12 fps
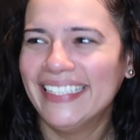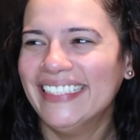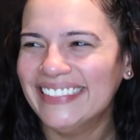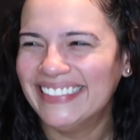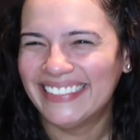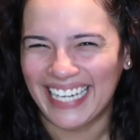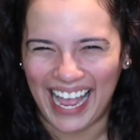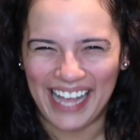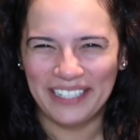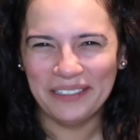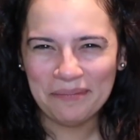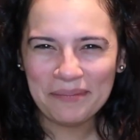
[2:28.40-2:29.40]
many
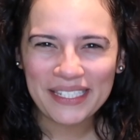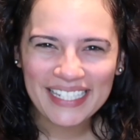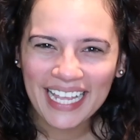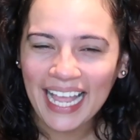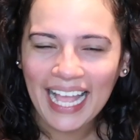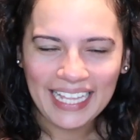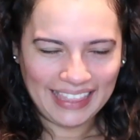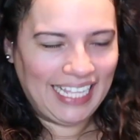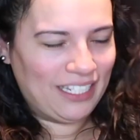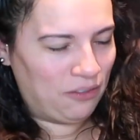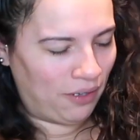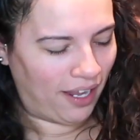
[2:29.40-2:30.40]
jobs.
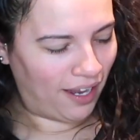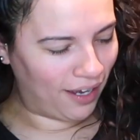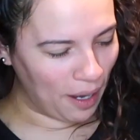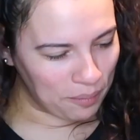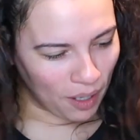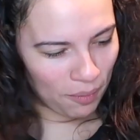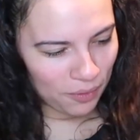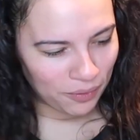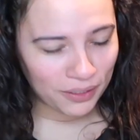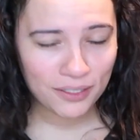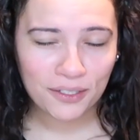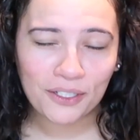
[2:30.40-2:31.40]
That's okay. I'm coming
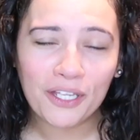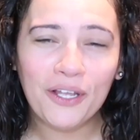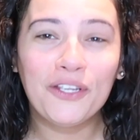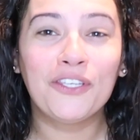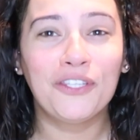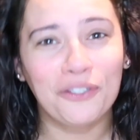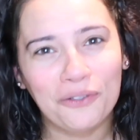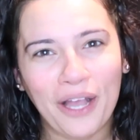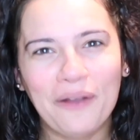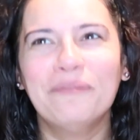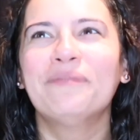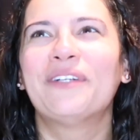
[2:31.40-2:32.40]
with you.
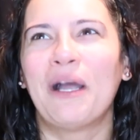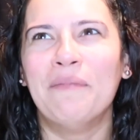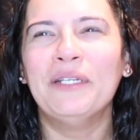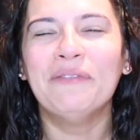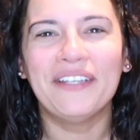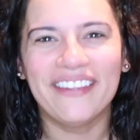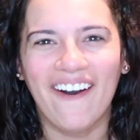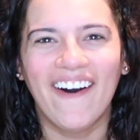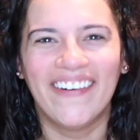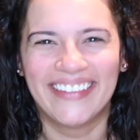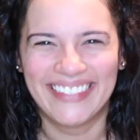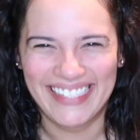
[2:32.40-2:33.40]
I'm coming with
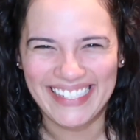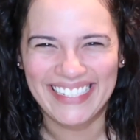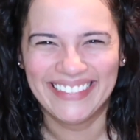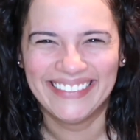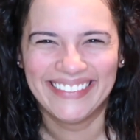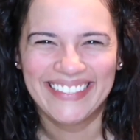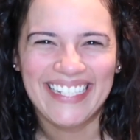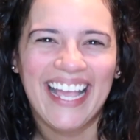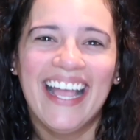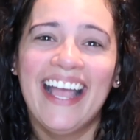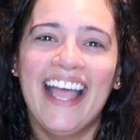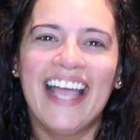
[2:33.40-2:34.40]
all the skills
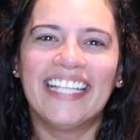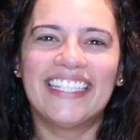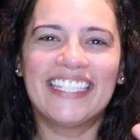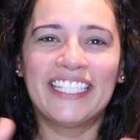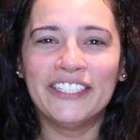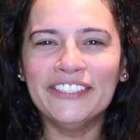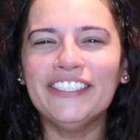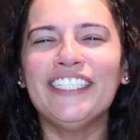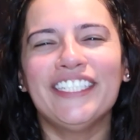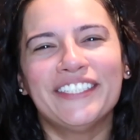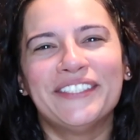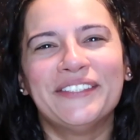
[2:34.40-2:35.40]
to
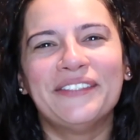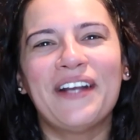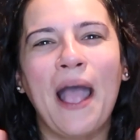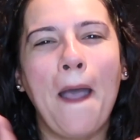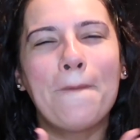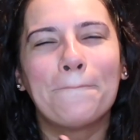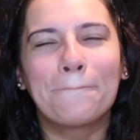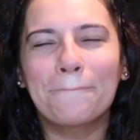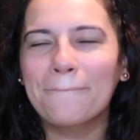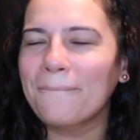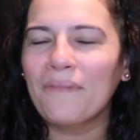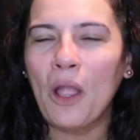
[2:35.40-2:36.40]
you.
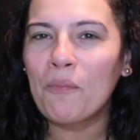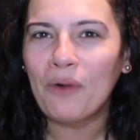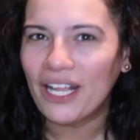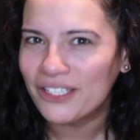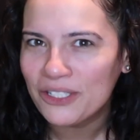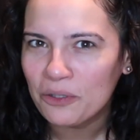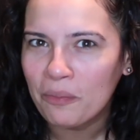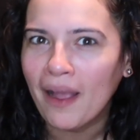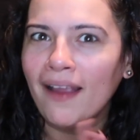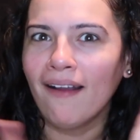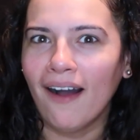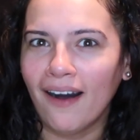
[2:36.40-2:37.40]
Brought to you
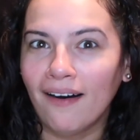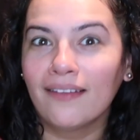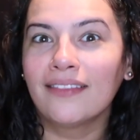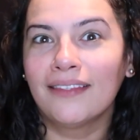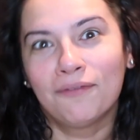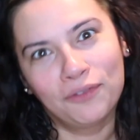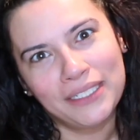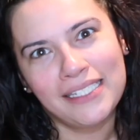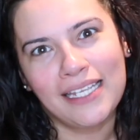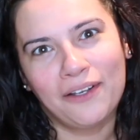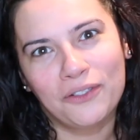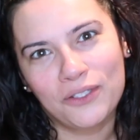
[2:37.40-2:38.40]
by all the
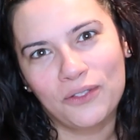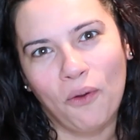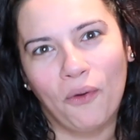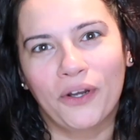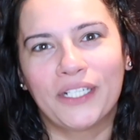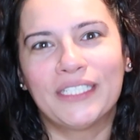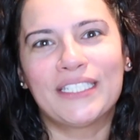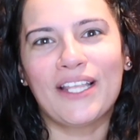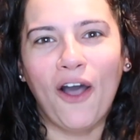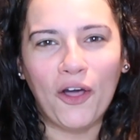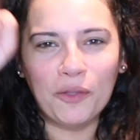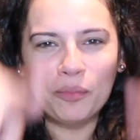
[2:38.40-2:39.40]
retail stores,
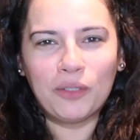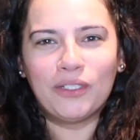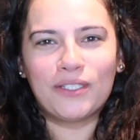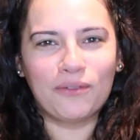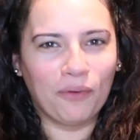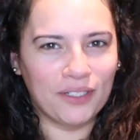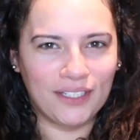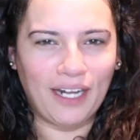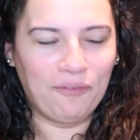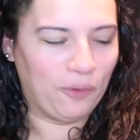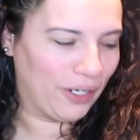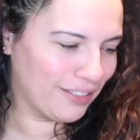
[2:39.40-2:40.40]
all the beauty stores
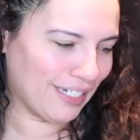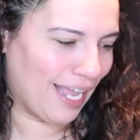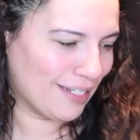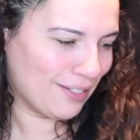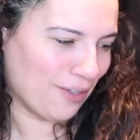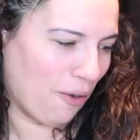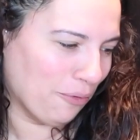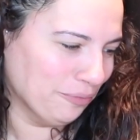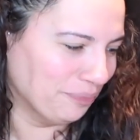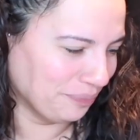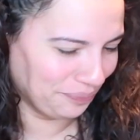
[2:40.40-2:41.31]
that I've worked at. So,